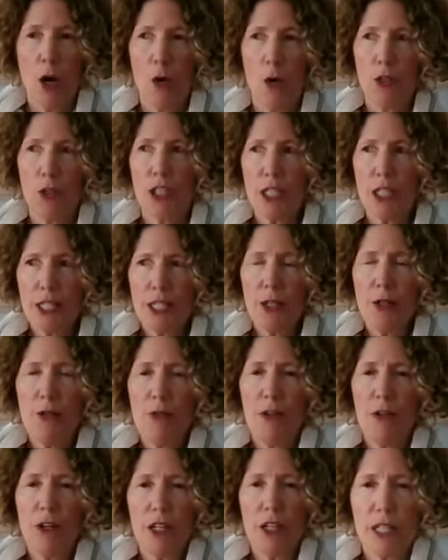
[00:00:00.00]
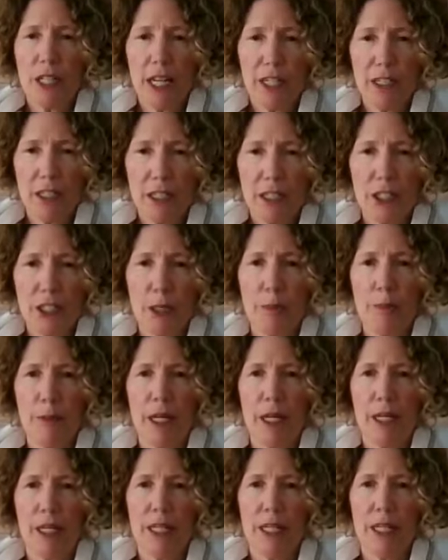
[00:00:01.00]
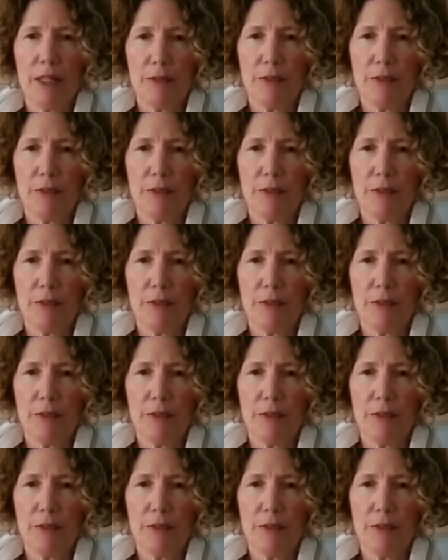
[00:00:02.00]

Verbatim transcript: or just the overall carriage of the body.